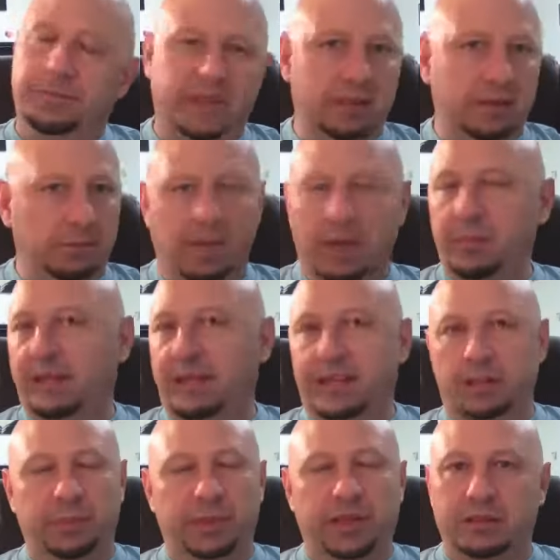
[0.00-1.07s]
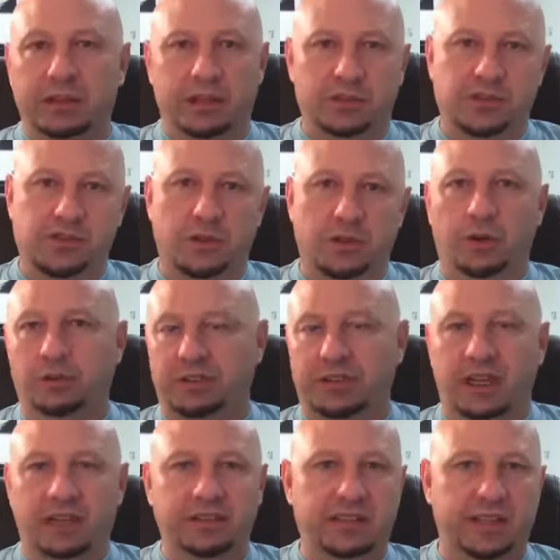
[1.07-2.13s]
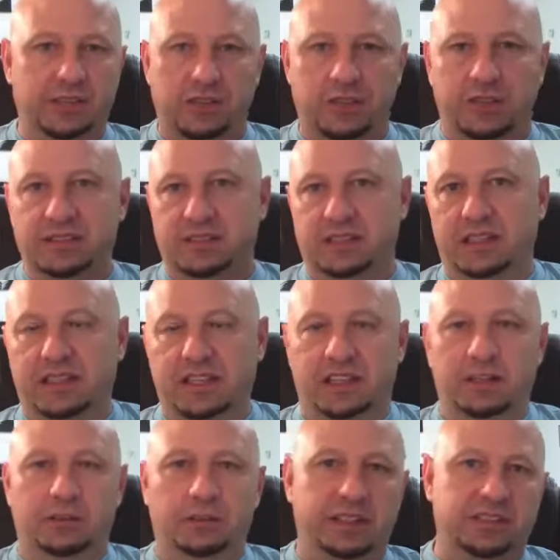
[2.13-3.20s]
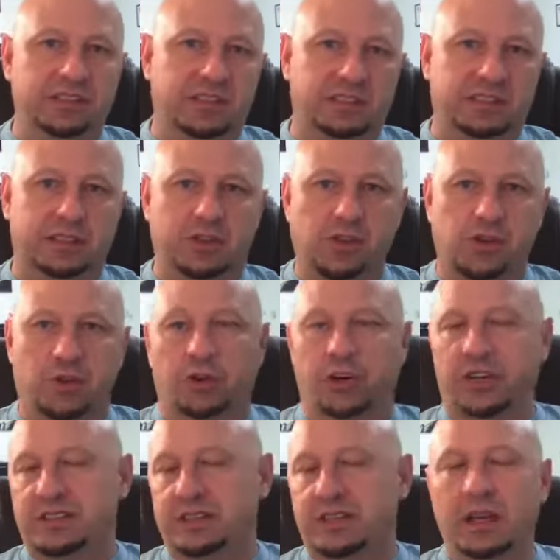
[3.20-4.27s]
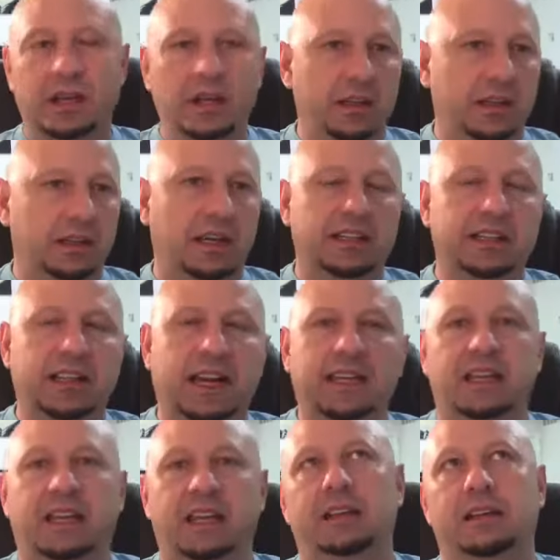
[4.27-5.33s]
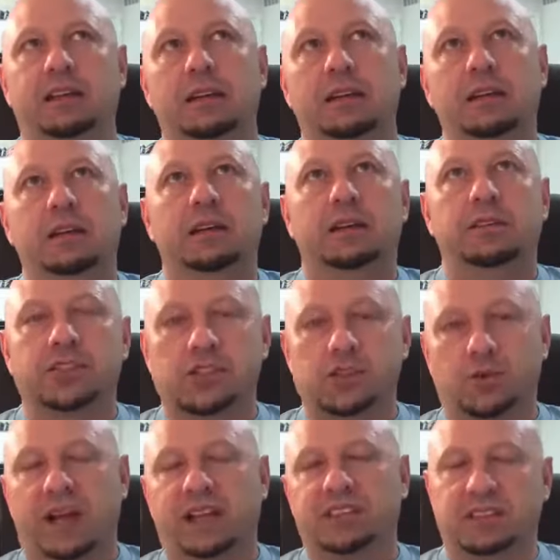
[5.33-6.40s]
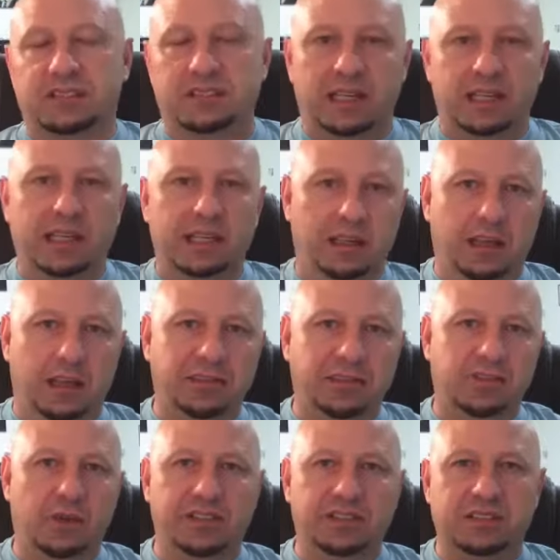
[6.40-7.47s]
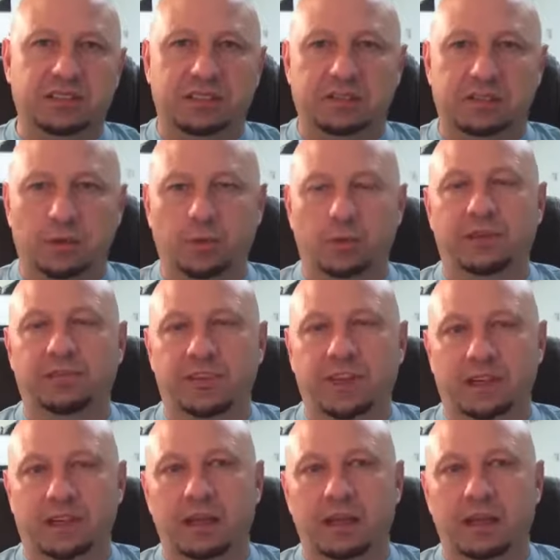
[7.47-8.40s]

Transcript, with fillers: maybe that'll be another show addiction. Is it an illness? Is it a choice? You know, and I get stresses, I get life stresses, horrific